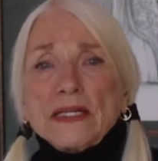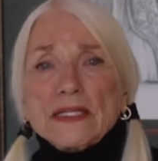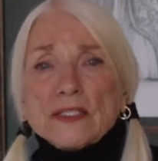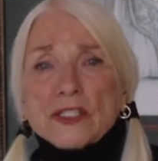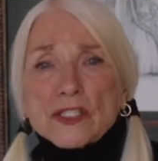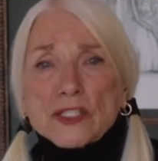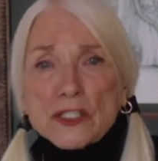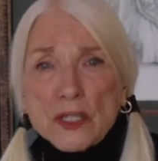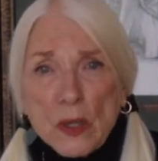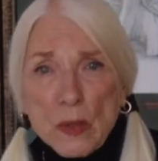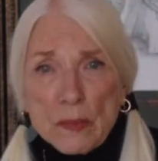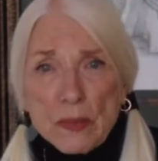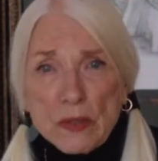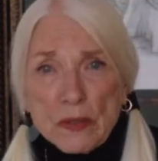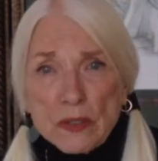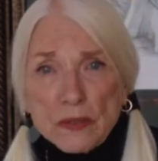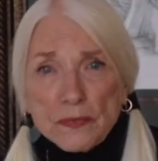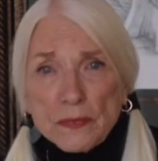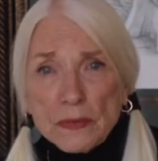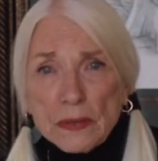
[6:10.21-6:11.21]
It's so
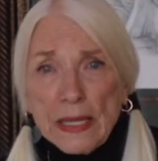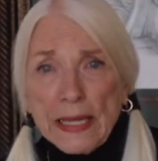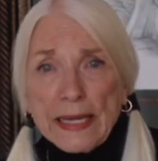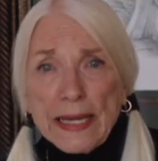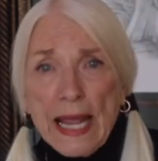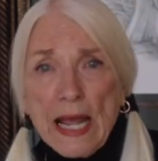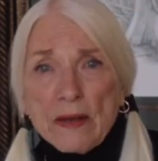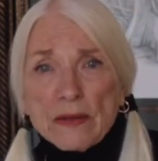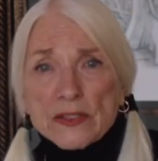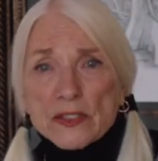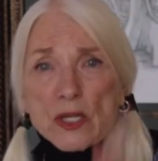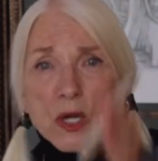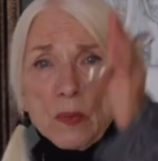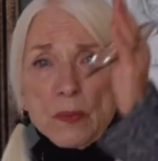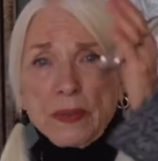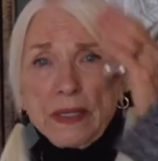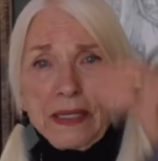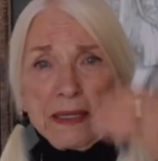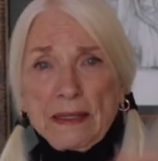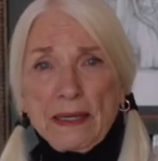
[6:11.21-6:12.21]
beautiful, and now it's
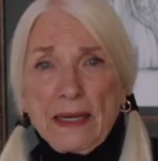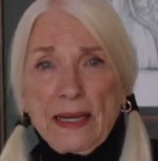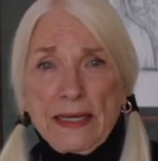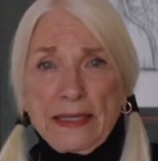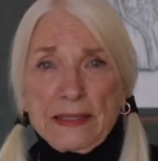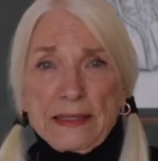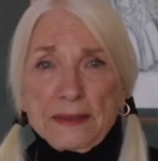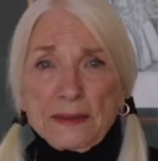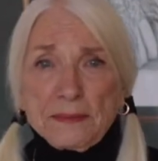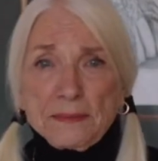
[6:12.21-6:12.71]
opening night.